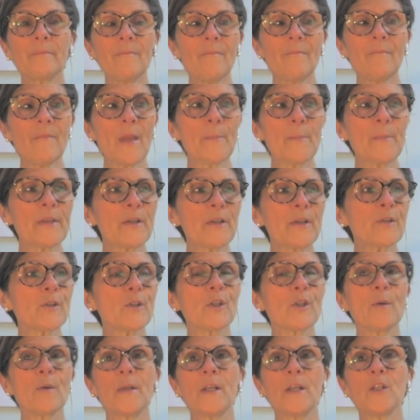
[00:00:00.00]
But there's
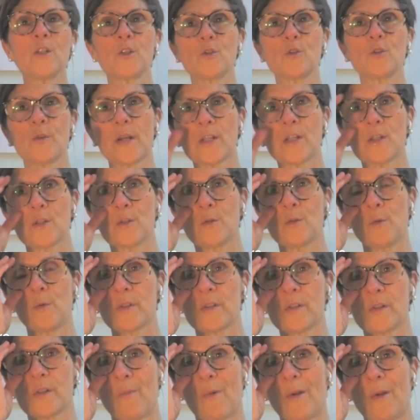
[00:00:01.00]
so many stress
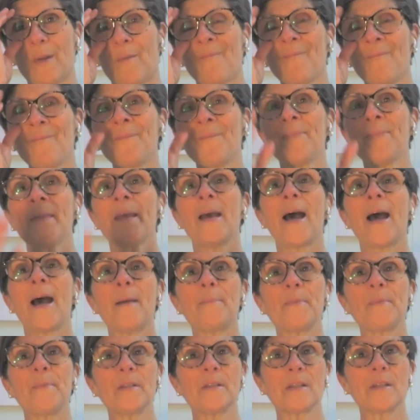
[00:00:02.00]
tools. And what
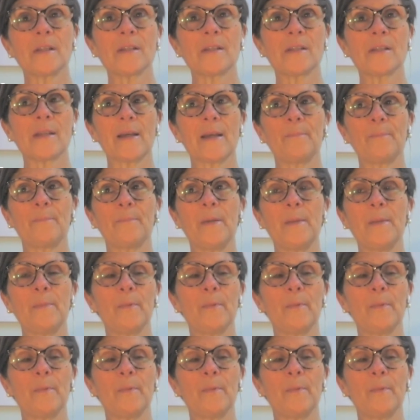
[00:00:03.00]
happens is that